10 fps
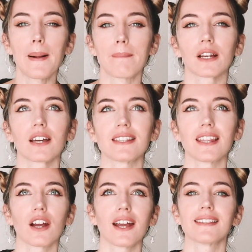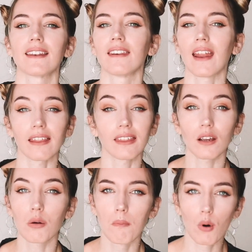because there is
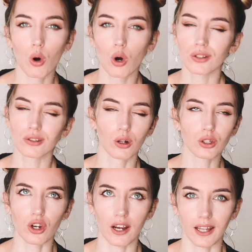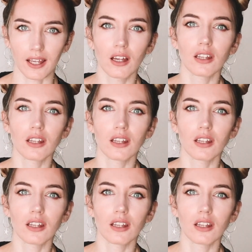nothing more soul draining